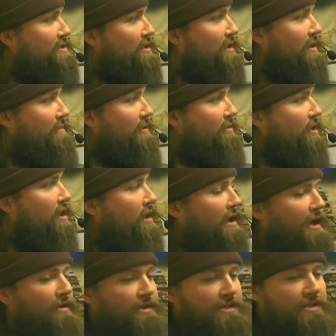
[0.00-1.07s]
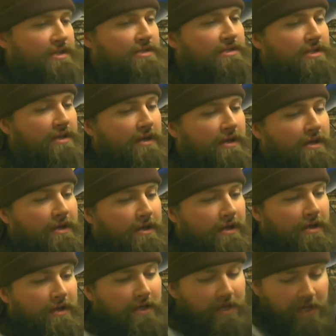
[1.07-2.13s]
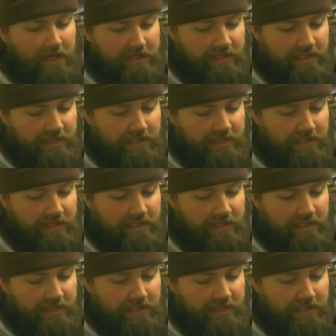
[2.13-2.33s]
get me wrong. It's just it's